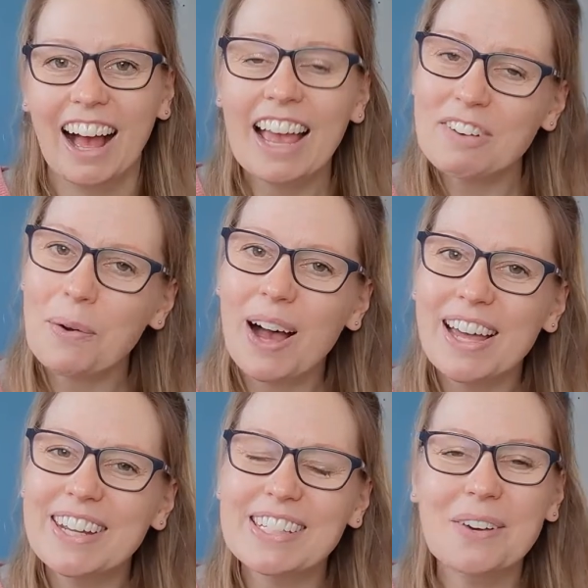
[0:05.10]
Hi
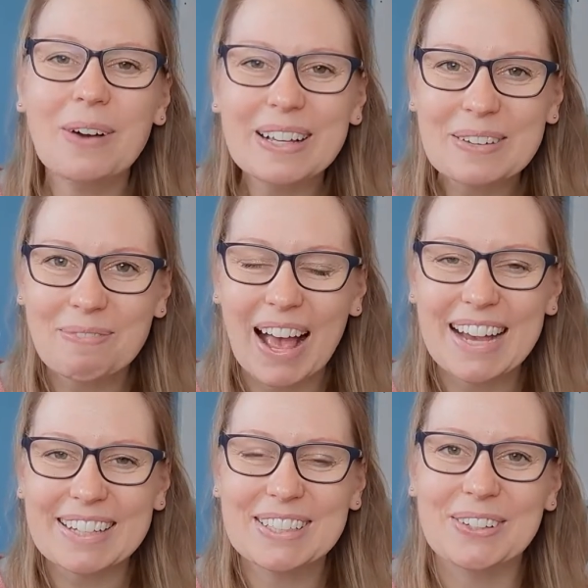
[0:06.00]
everyone, so welcome
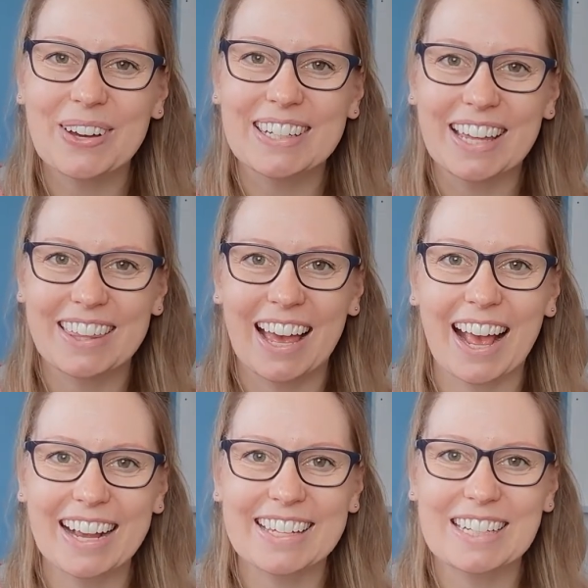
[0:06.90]
back to another
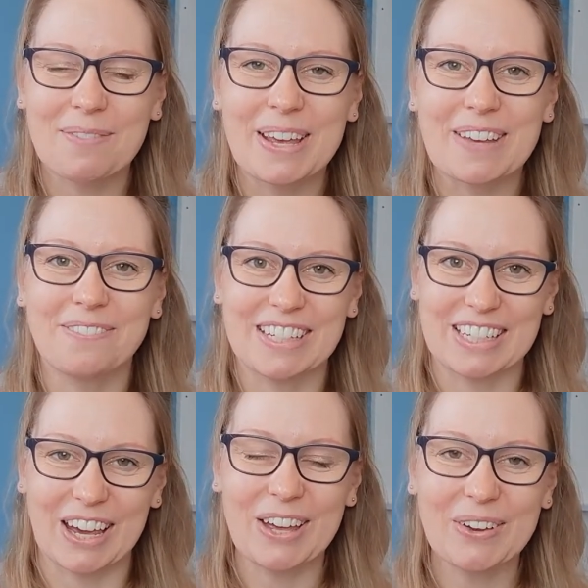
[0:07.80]
academic
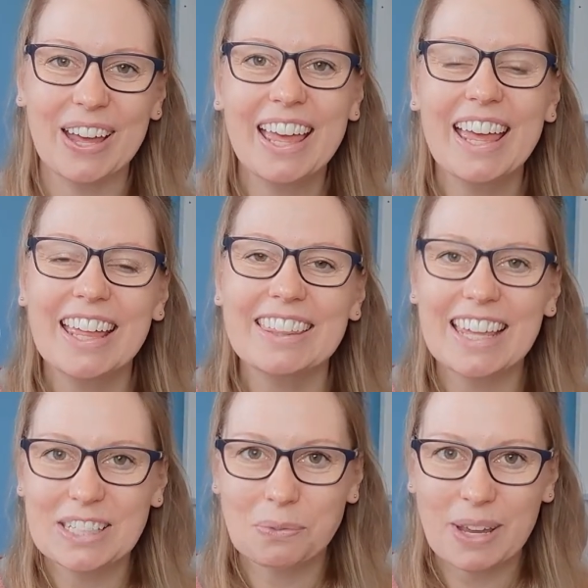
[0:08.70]
video.
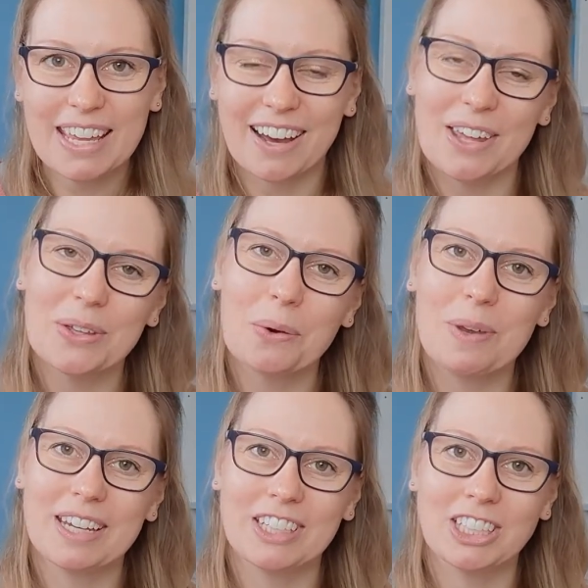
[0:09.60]
This week I thought
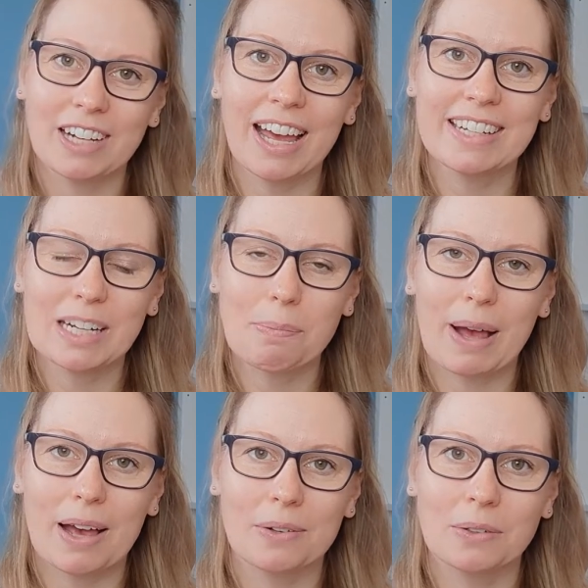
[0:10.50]
we could chat
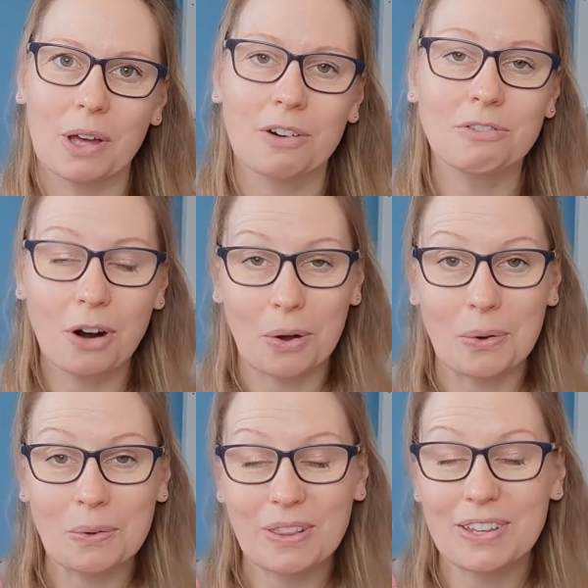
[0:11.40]
about a
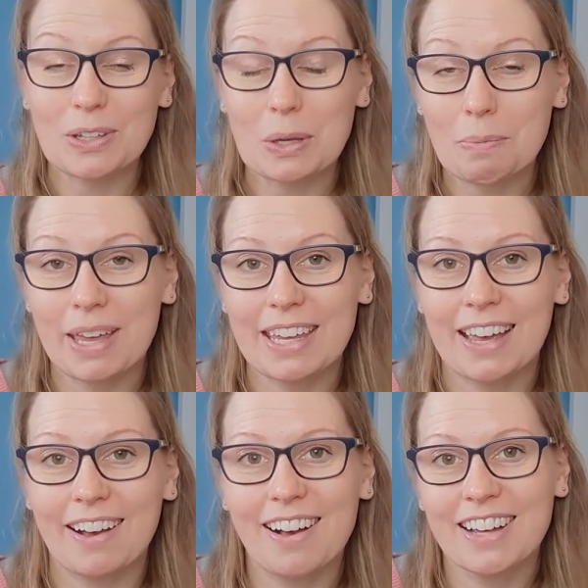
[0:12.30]
role that you might
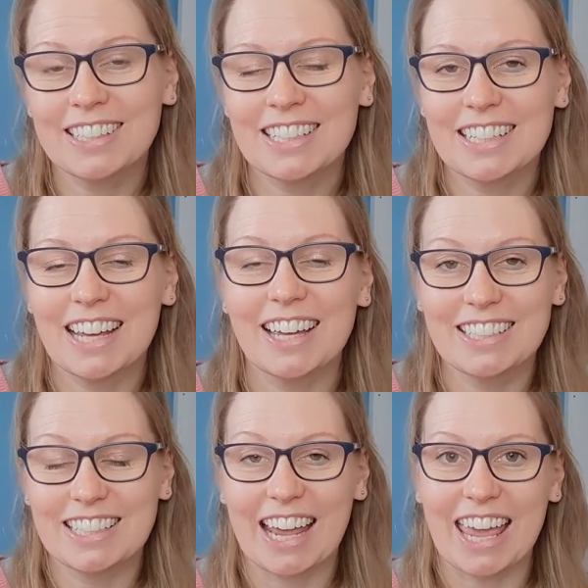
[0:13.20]
get asked to
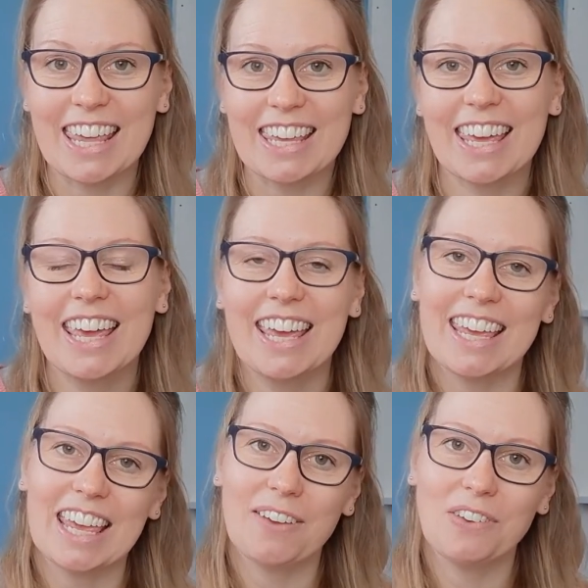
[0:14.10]
undertake
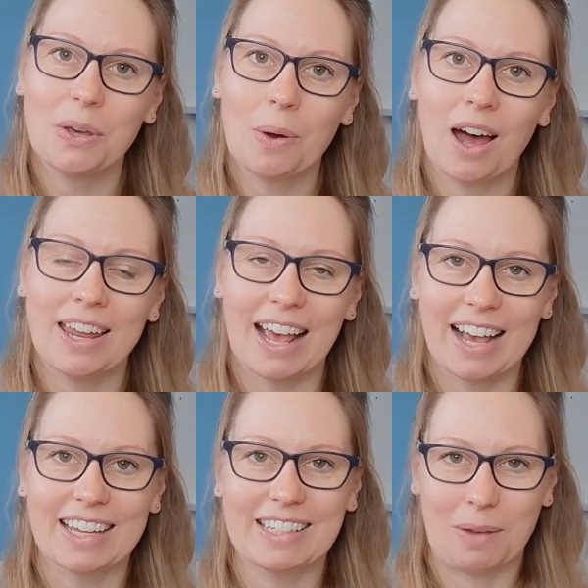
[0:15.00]
if you are an
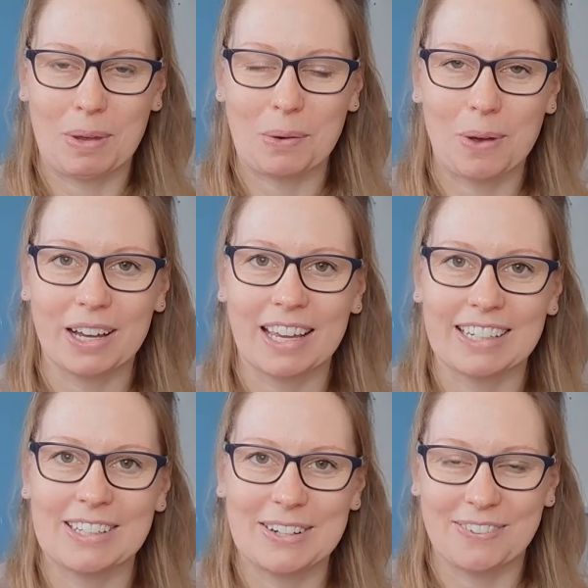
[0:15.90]
academic working
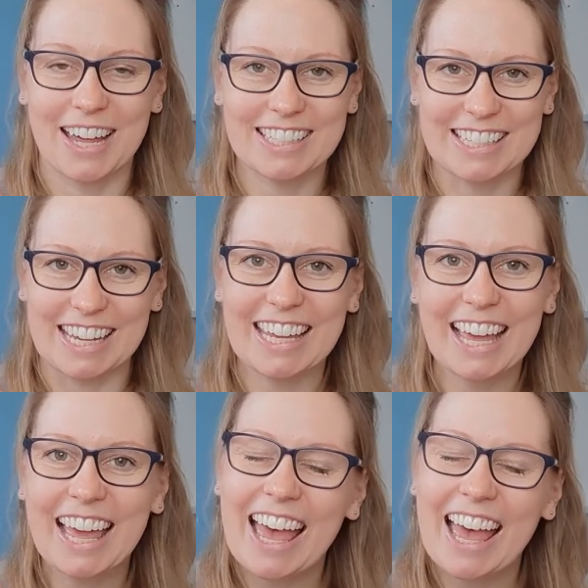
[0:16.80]
at a university,